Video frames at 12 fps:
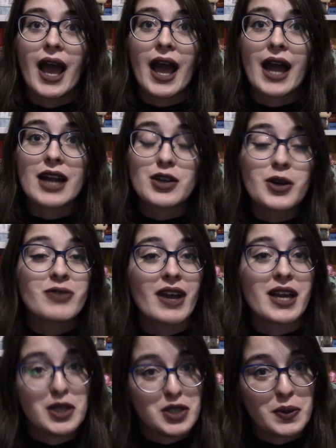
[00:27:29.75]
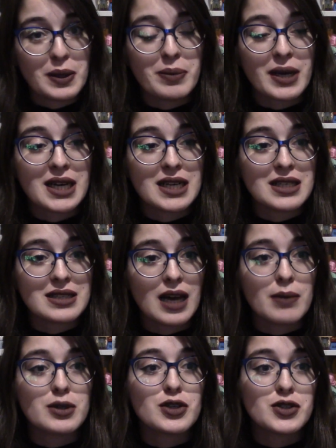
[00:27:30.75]
and I don't know if I can do it, because
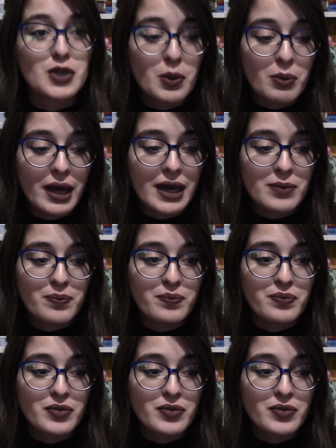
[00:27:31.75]
I'm assuming